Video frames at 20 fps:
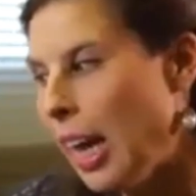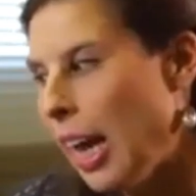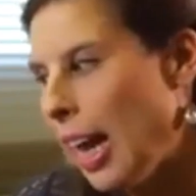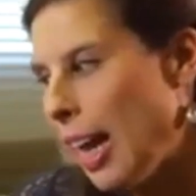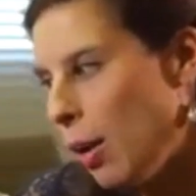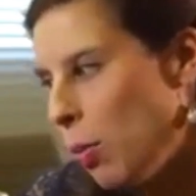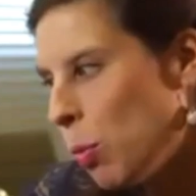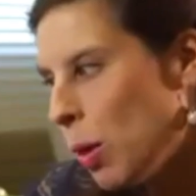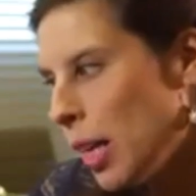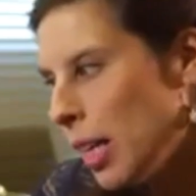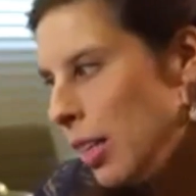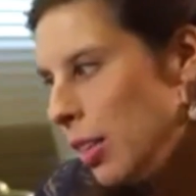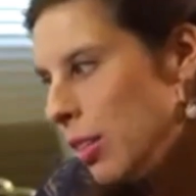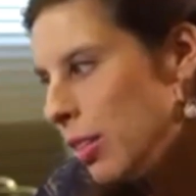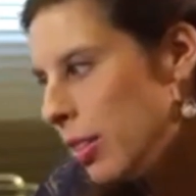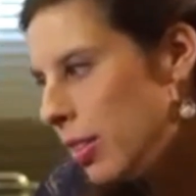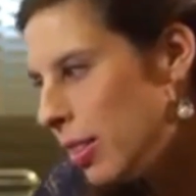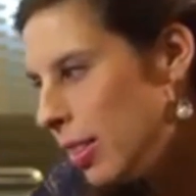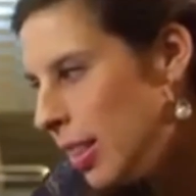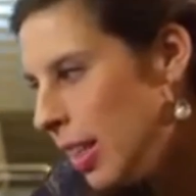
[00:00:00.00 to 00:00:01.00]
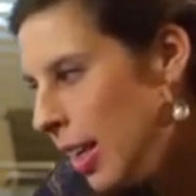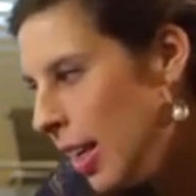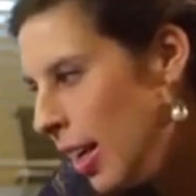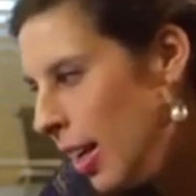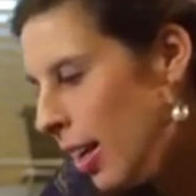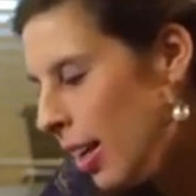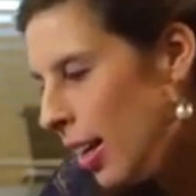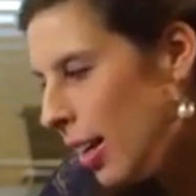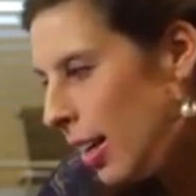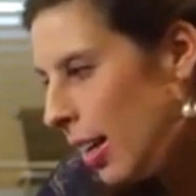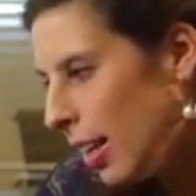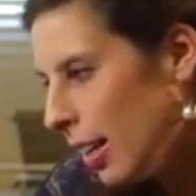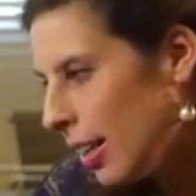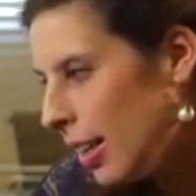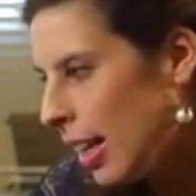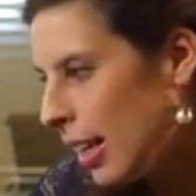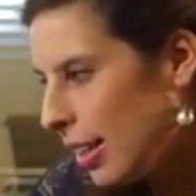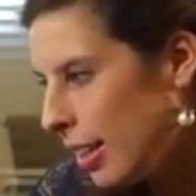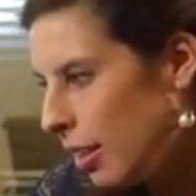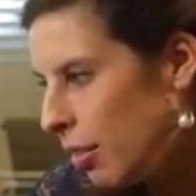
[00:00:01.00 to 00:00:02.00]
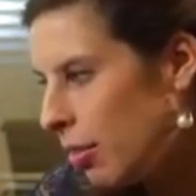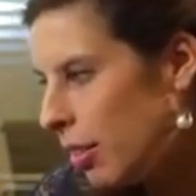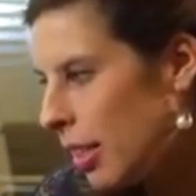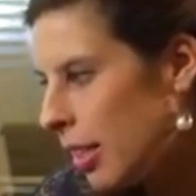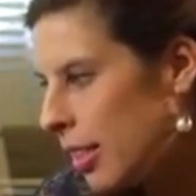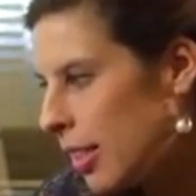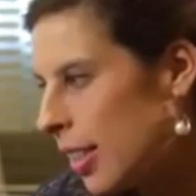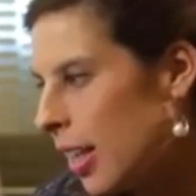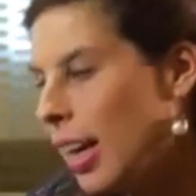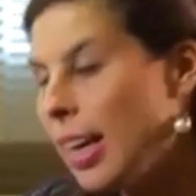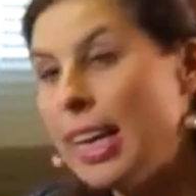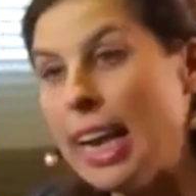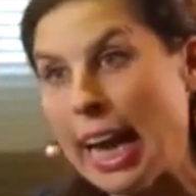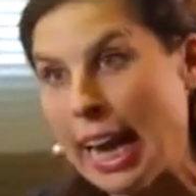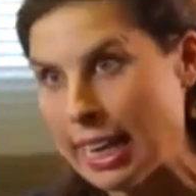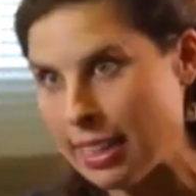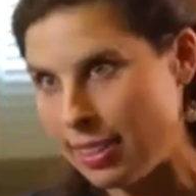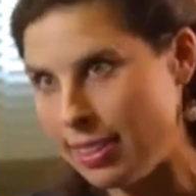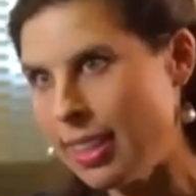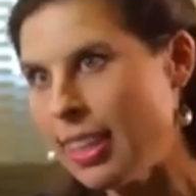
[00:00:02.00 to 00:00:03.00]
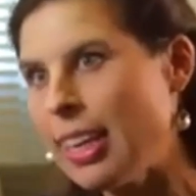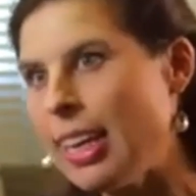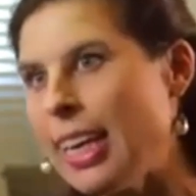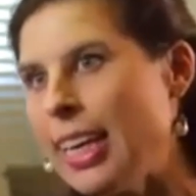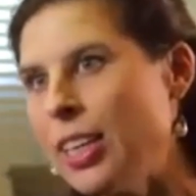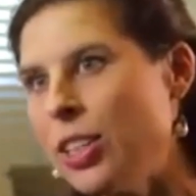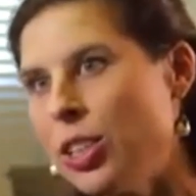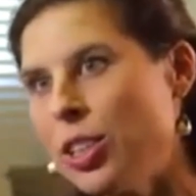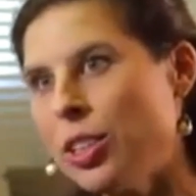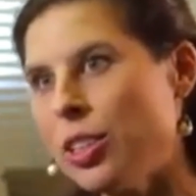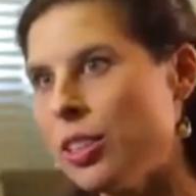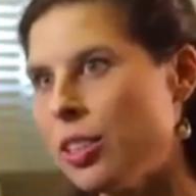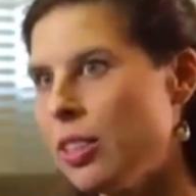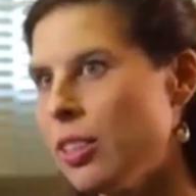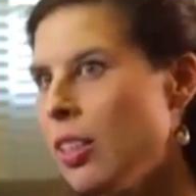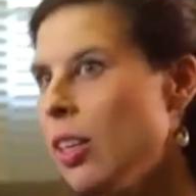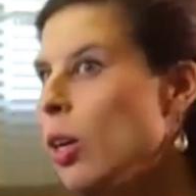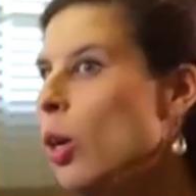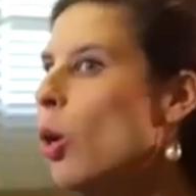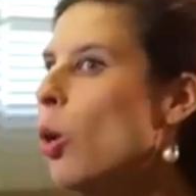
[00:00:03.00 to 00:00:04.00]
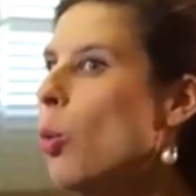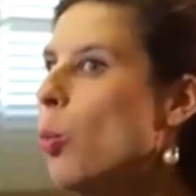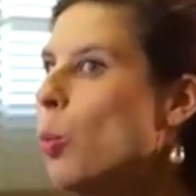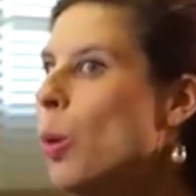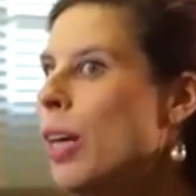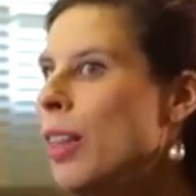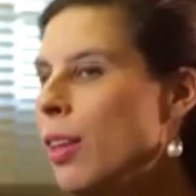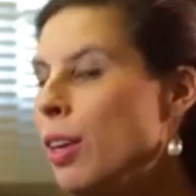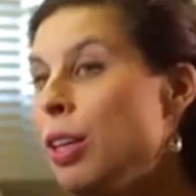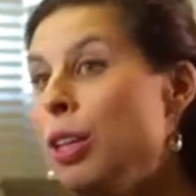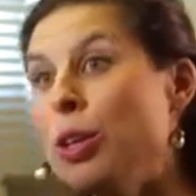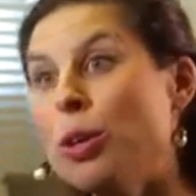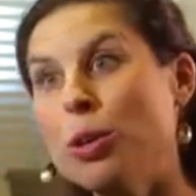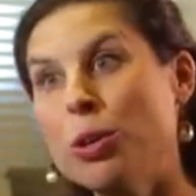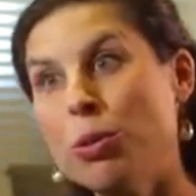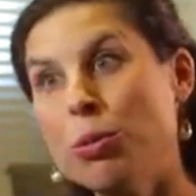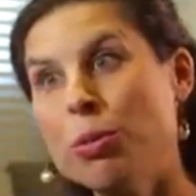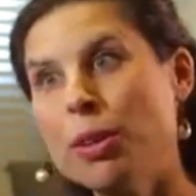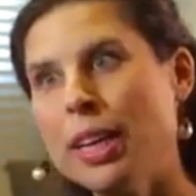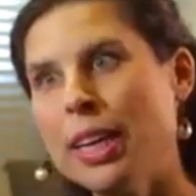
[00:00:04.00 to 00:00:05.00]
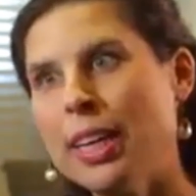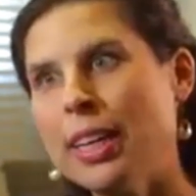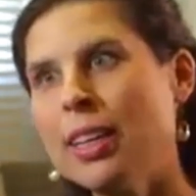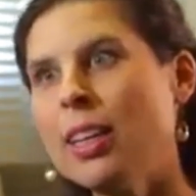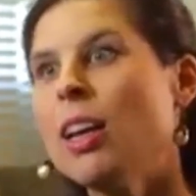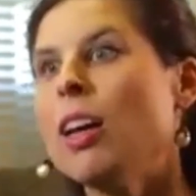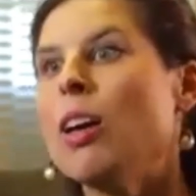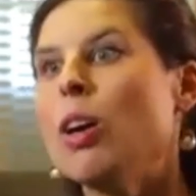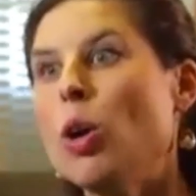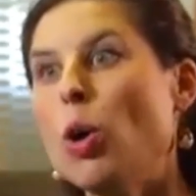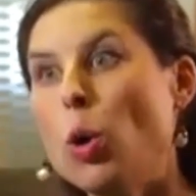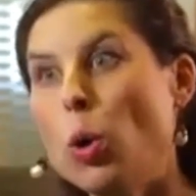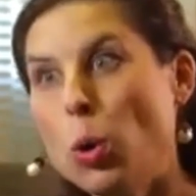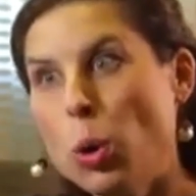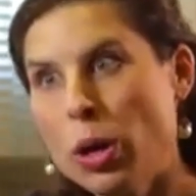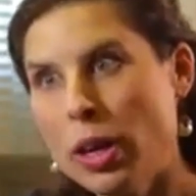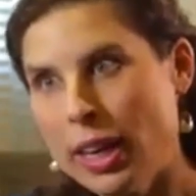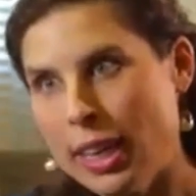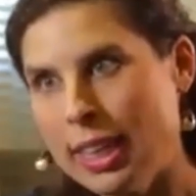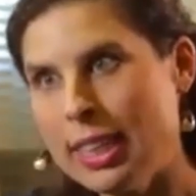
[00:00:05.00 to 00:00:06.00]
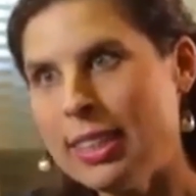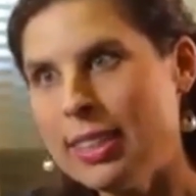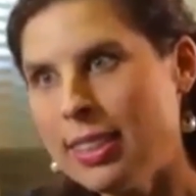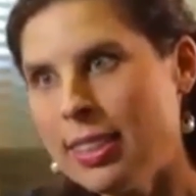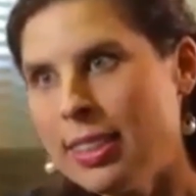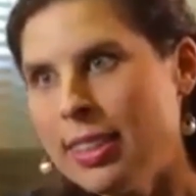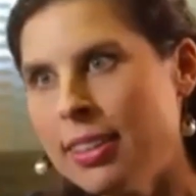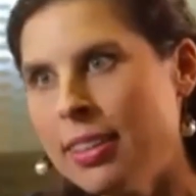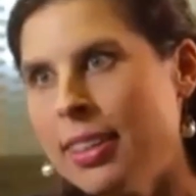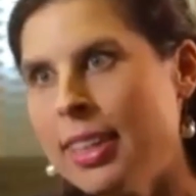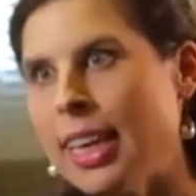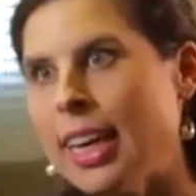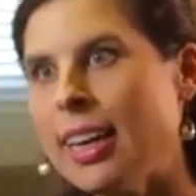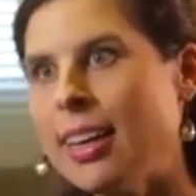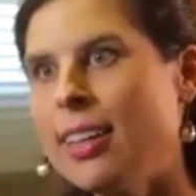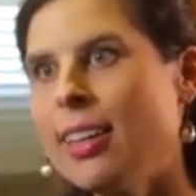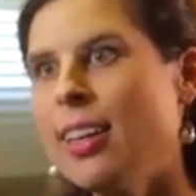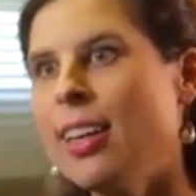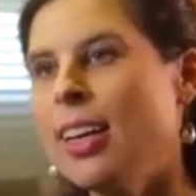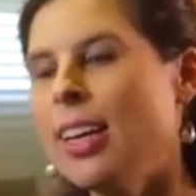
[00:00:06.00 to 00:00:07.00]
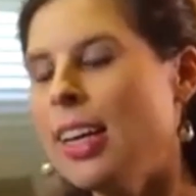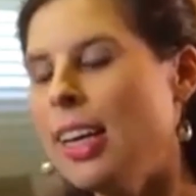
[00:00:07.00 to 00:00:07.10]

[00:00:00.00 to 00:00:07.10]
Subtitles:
And when you see that there is an escalation, whether in Ukraine or in Syria,